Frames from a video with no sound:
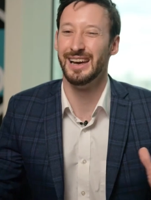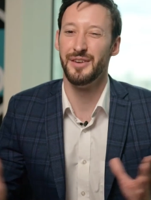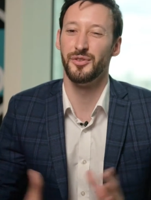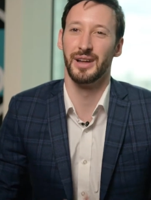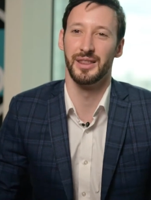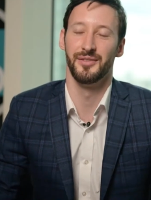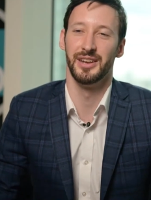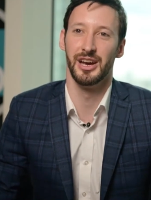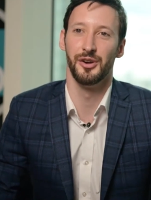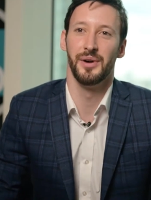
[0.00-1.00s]
if you like the
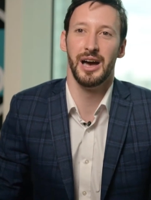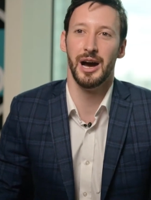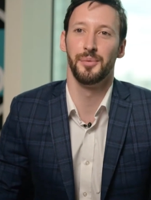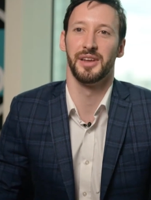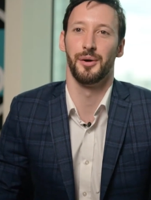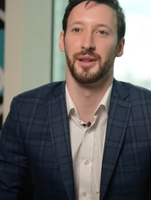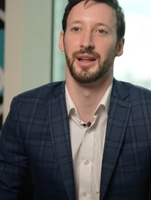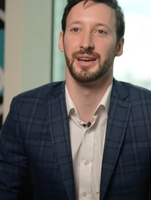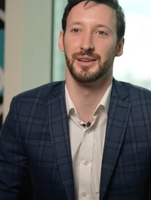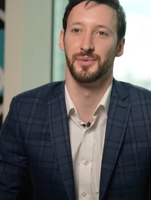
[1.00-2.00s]
video, help us out with a
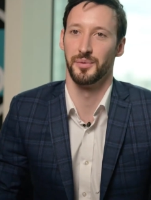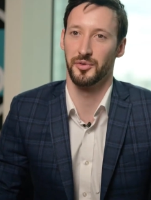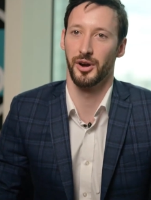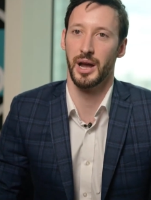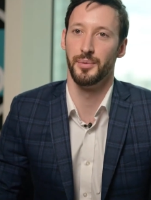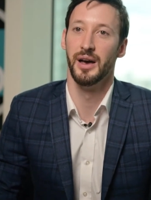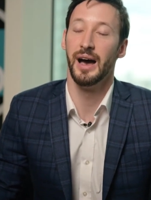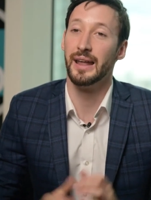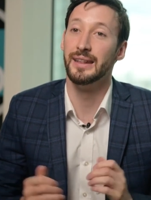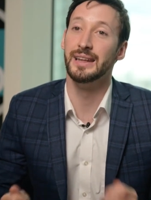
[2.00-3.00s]
like and subscribe,
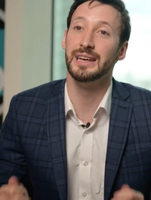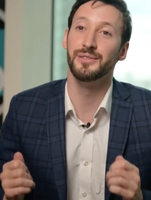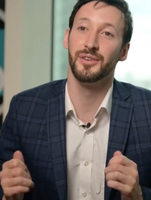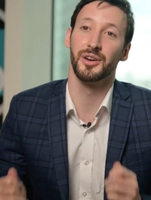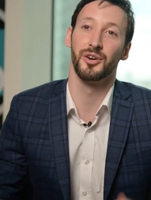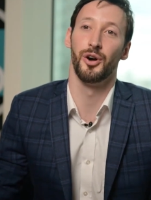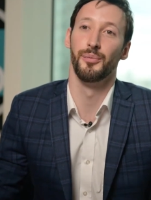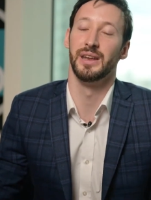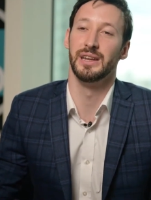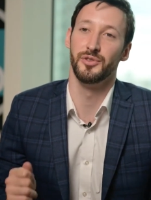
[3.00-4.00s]
and leave a
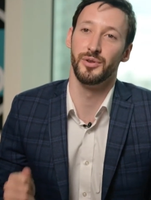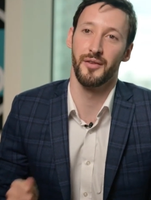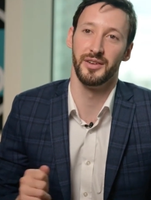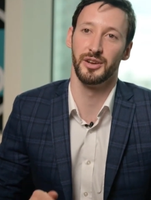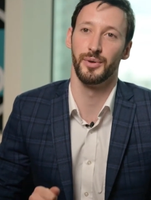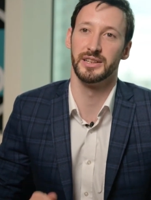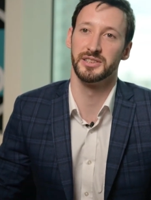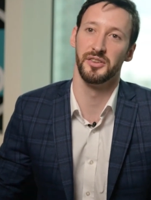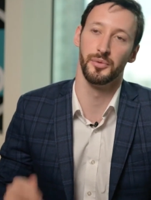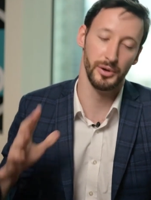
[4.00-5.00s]
comment if you have any
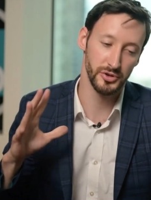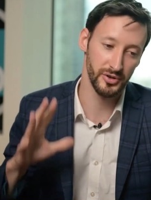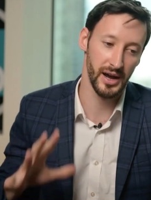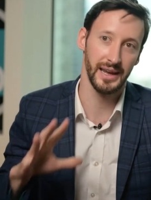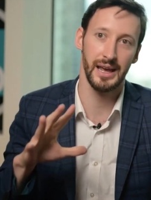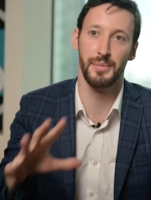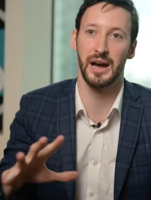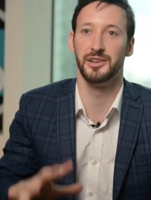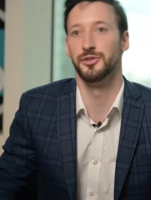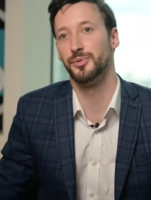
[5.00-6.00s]
questions. We'll try and get
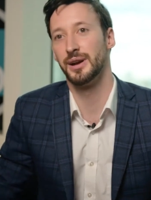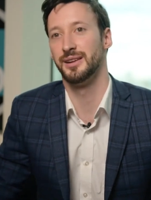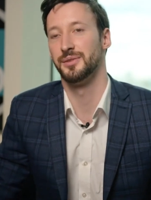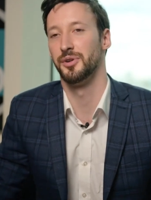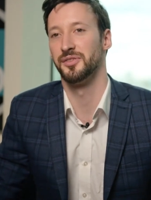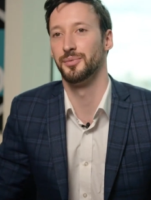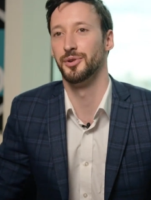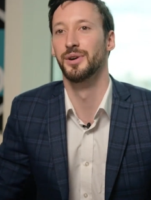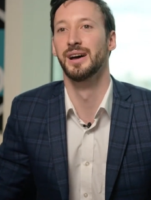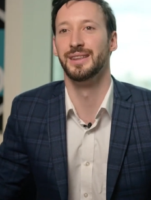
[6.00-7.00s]
back to you as quickly as
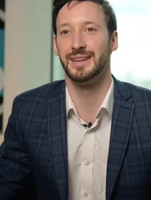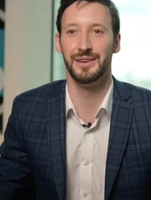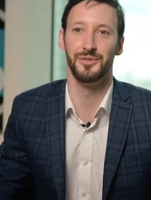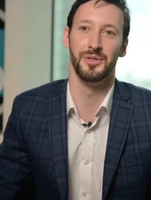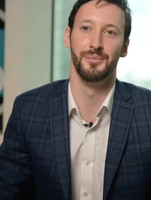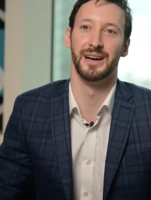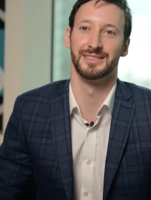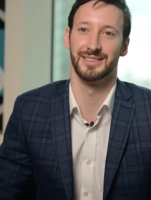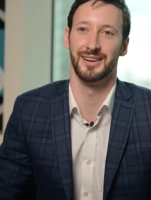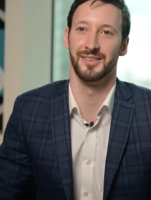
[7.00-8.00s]
possible to give you the best
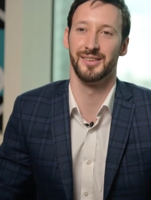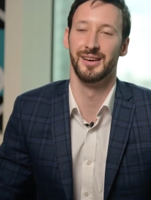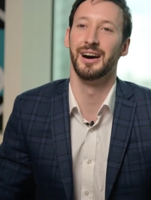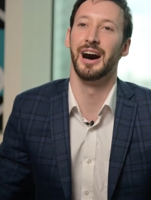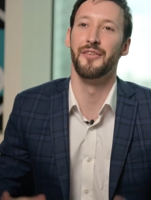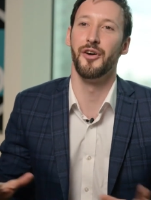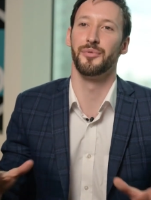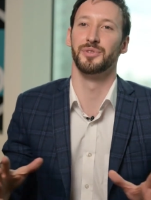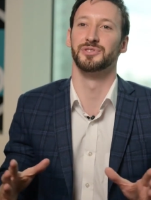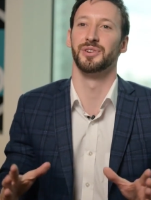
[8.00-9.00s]
chance. I hope
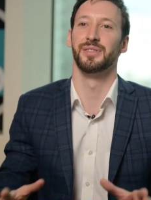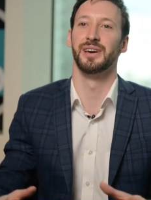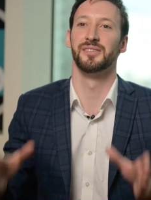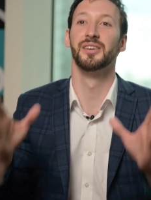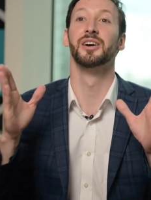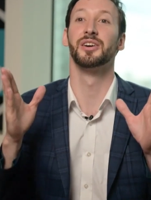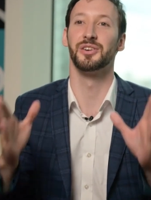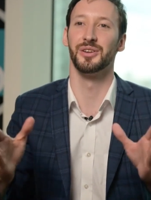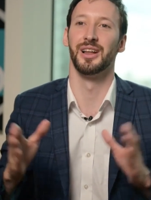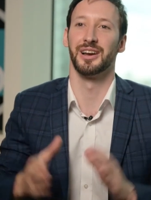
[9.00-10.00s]
you enjoyed this.
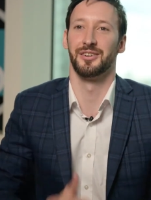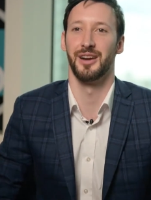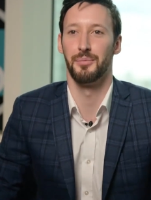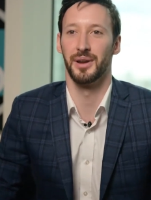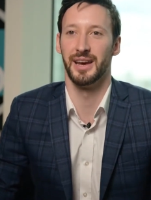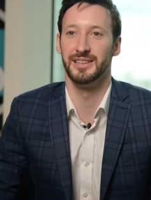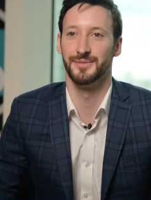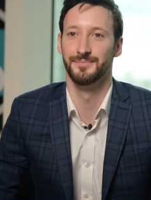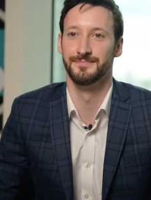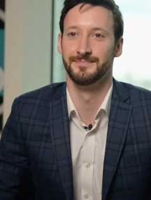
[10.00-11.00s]
Good luck in your application.